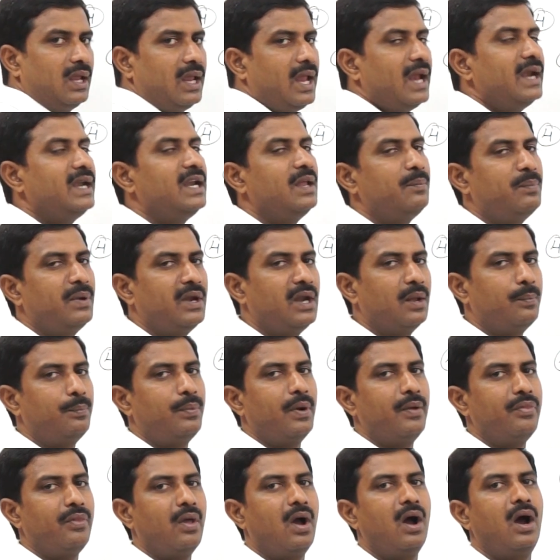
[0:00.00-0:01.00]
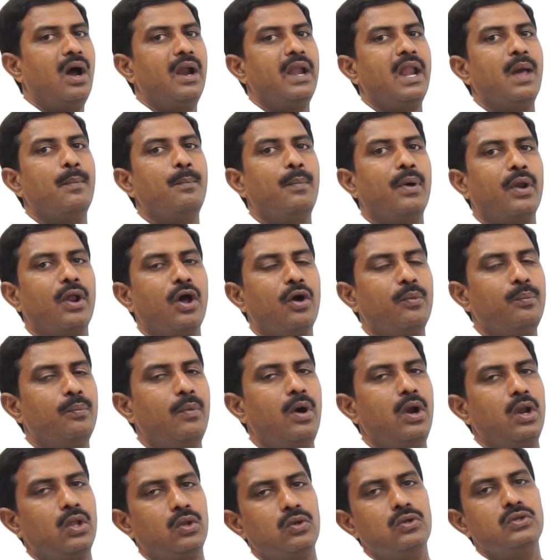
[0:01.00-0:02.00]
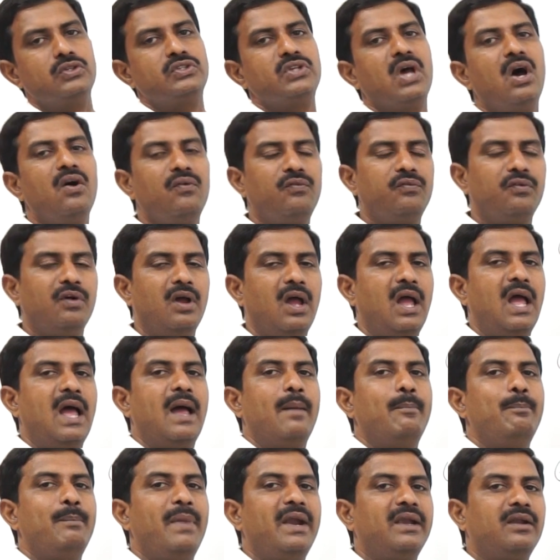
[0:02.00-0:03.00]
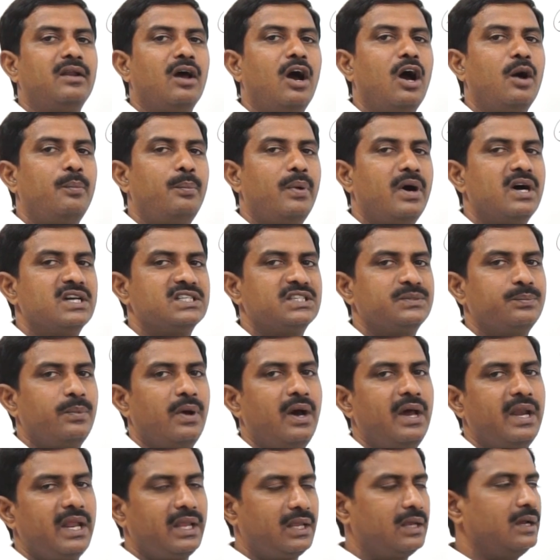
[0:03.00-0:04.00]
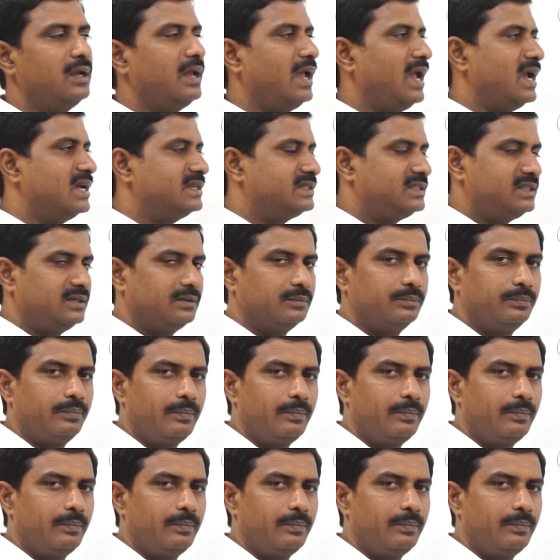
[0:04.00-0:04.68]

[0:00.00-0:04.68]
N depend upon the number of molecules of metaphosphoric acid.